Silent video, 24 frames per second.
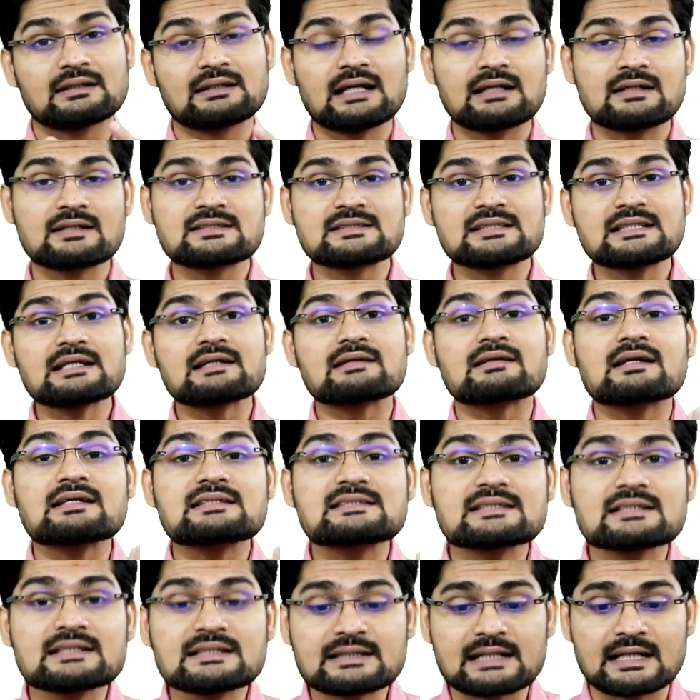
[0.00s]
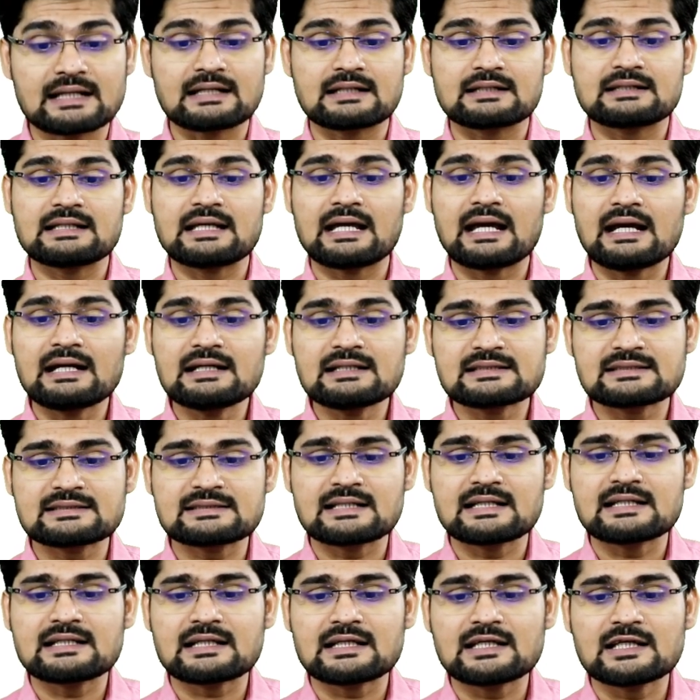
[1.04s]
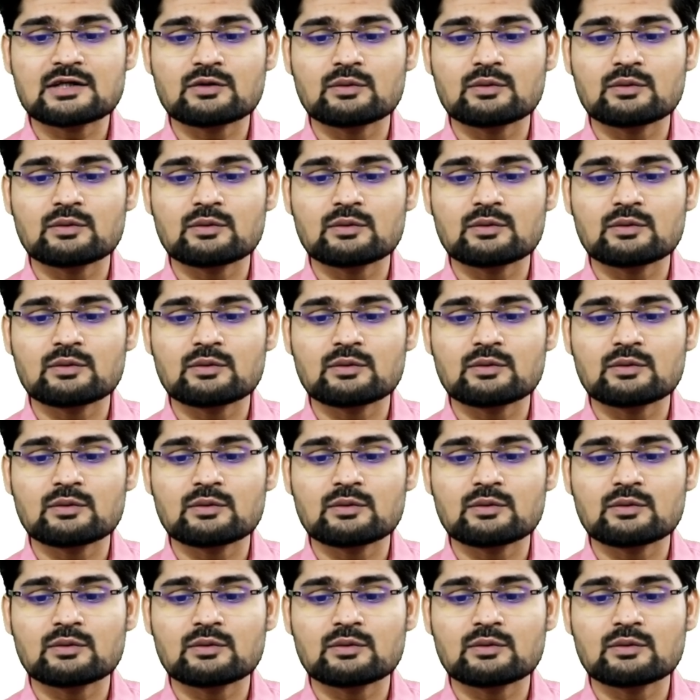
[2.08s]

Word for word: that is the resultant the end state